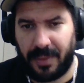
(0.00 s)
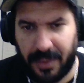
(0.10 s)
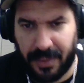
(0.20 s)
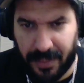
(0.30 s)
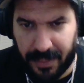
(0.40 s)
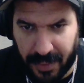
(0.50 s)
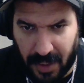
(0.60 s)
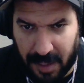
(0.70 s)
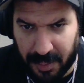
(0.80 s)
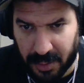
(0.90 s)

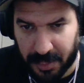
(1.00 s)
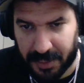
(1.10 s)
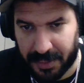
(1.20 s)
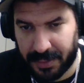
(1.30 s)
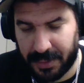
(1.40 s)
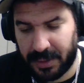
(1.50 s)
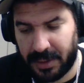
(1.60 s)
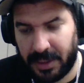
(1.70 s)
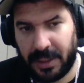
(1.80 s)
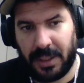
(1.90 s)
Phenomenal move.
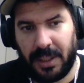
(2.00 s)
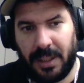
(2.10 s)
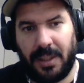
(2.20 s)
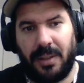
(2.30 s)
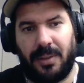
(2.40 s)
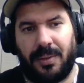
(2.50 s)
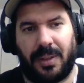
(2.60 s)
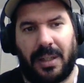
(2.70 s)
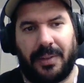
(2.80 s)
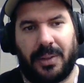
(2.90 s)

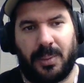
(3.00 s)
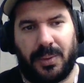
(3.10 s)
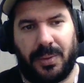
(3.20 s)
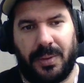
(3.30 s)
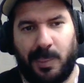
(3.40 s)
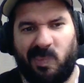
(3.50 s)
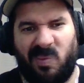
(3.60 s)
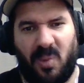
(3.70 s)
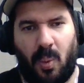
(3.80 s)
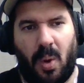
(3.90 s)
Phenomenal move.
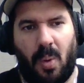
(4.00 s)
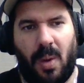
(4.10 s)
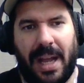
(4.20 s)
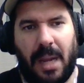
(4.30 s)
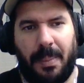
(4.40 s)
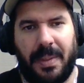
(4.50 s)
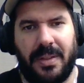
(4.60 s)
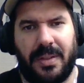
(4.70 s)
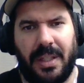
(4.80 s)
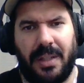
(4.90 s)
Well, what
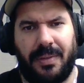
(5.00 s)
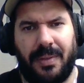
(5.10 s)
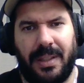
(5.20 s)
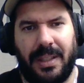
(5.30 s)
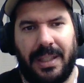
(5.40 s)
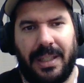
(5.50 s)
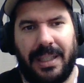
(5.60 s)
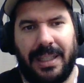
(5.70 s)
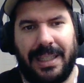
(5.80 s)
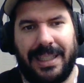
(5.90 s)
happens if
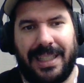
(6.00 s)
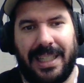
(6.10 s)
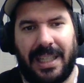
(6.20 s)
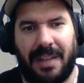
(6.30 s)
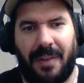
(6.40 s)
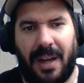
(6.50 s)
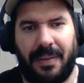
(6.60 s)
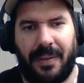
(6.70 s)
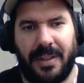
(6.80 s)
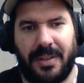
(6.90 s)
king e5,
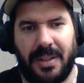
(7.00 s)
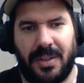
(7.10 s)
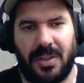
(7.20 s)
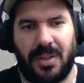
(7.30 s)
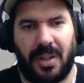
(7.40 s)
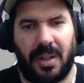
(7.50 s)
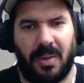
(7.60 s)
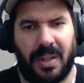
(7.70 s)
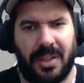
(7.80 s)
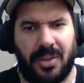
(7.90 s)
for instance? This is going to
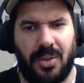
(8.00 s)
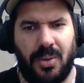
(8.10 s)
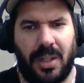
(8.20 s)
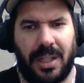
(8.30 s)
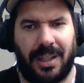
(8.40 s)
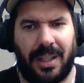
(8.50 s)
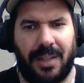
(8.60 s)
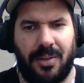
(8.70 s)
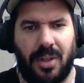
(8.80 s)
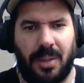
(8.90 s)
run into a lot
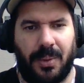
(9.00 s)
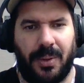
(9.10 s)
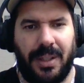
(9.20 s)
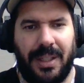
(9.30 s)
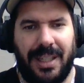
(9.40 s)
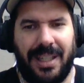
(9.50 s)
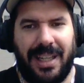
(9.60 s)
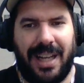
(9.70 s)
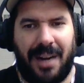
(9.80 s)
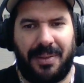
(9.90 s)
of trouble
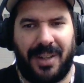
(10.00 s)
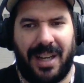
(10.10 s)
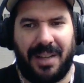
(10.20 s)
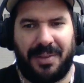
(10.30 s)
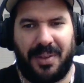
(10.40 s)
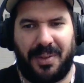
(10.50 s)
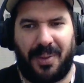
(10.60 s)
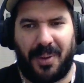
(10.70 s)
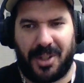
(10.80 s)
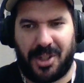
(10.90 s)
after
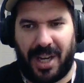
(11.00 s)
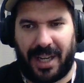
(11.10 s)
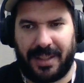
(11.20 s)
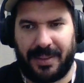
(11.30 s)
f4 check.